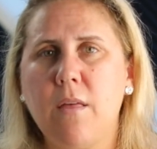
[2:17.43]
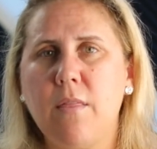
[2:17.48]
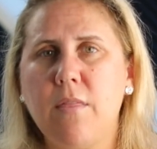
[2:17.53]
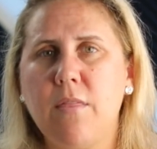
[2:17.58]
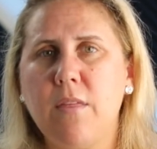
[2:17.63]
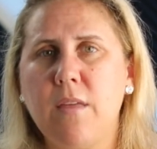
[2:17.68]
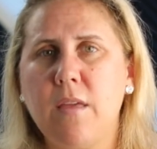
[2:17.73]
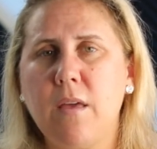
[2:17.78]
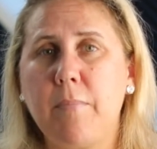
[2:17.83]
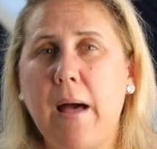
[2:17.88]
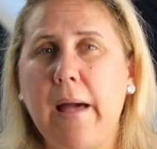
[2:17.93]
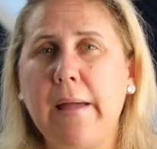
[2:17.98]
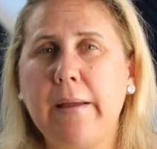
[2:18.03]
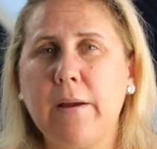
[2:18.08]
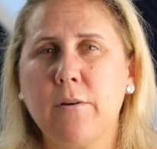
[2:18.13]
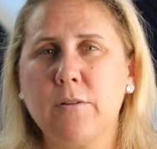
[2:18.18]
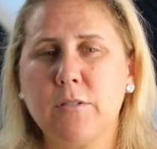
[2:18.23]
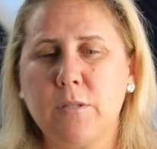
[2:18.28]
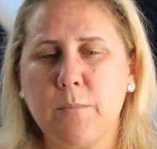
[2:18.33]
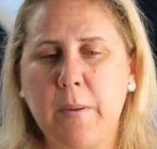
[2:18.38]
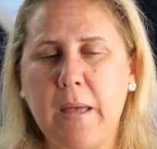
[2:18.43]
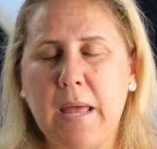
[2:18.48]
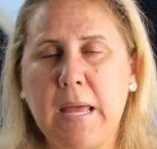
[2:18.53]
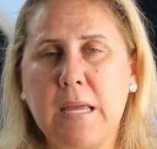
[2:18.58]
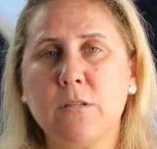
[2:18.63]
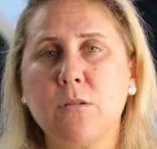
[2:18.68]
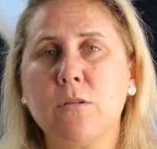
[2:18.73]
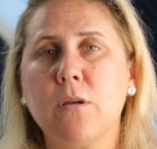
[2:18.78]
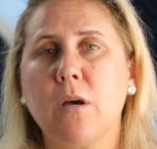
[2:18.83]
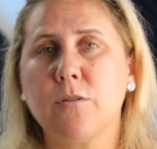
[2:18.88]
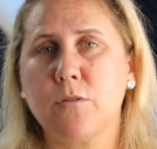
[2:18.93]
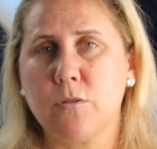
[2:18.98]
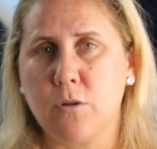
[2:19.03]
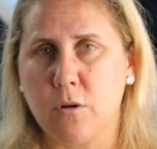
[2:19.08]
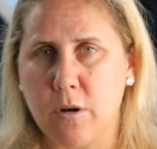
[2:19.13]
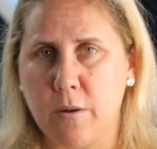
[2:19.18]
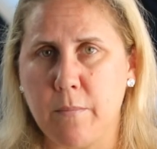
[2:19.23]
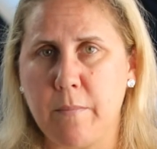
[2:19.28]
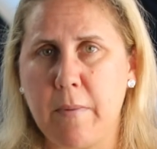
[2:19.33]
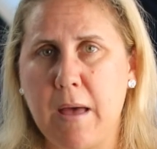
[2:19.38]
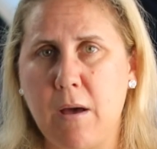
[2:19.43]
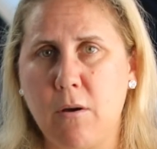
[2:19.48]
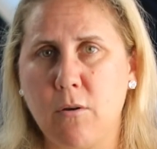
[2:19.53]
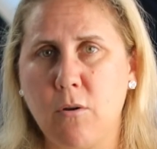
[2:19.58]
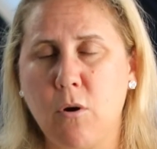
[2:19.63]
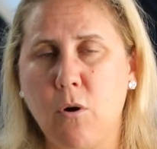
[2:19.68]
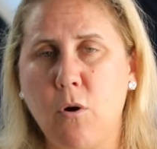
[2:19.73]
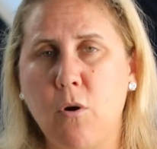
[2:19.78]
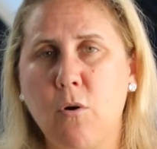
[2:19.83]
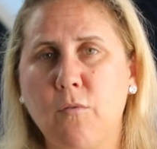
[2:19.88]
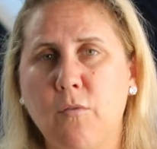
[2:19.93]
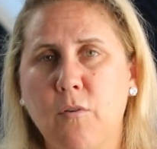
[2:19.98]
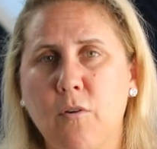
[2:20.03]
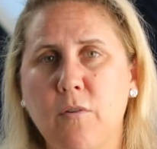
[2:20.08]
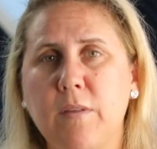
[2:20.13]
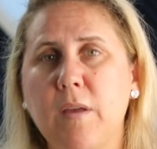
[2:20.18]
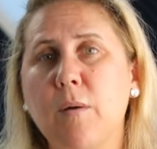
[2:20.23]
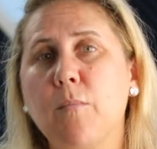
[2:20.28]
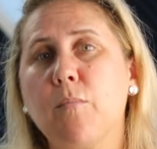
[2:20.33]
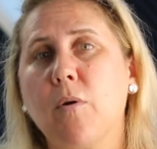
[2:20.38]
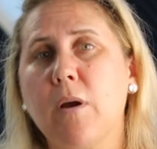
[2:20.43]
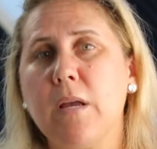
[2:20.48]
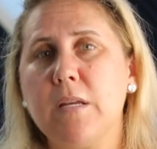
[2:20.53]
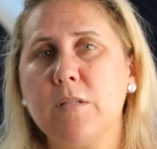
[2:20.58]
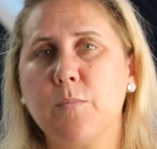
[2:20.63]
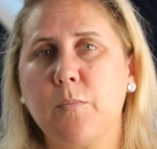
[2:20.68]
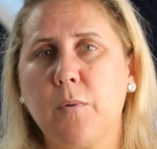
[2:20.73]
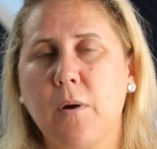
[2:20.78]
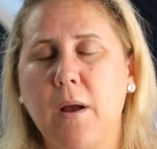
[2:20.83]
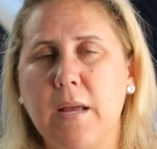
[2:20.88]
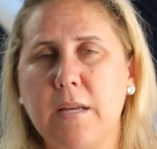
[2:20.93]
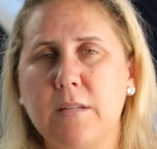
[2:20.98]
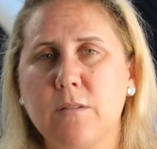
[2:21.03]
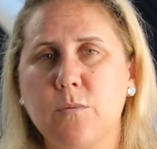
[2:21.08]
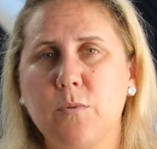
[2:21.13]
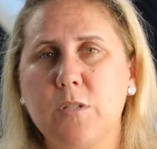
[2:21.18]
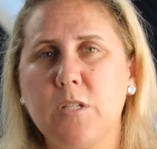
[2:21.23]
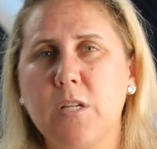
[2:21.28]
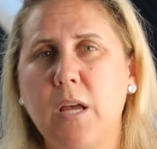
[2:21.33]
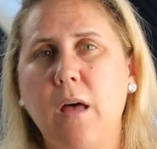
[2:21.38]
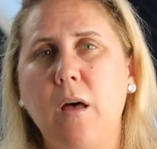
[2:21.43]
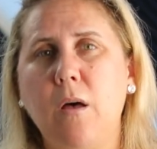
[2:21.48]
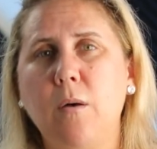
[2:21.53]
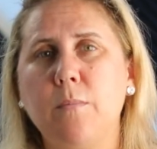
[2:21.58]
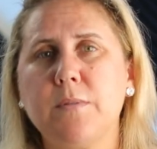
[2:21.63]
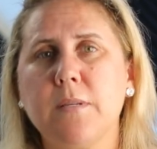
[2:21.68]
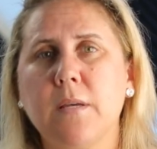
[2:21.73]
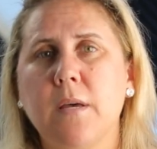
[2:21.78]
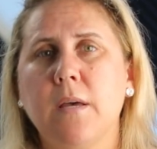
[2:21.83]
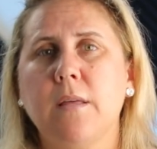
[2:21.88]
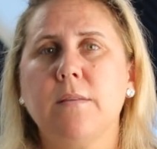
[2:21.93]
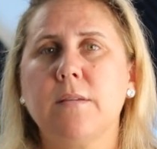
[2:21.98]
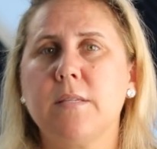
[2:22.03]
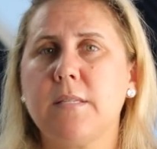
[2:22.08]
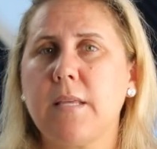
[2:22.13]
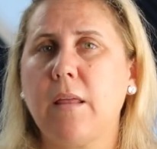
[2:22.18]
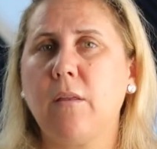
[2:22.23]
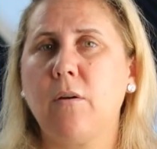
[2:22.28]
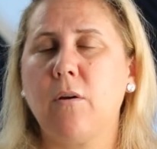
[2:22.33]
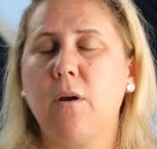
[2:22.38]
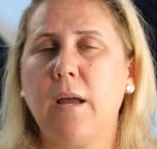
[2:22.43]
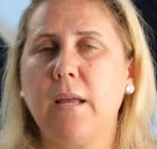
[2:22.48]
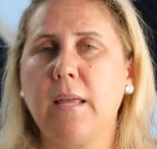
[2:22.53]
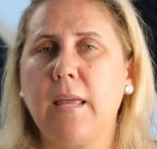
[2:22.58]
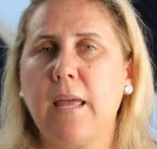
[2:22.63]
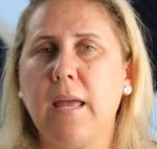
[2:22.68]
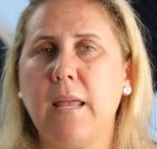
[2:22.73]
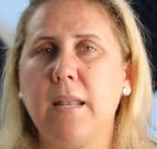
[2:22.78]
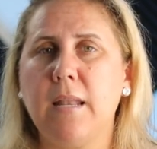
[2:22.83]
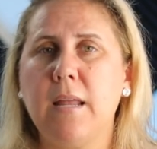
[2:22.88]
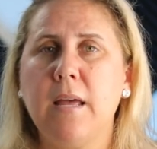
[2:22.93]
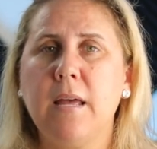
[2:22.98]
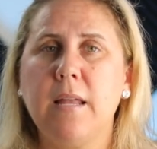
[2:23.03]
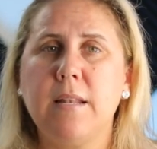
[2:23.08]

the buyer to pay a certain amount over the appraised price, which helps the seller, again,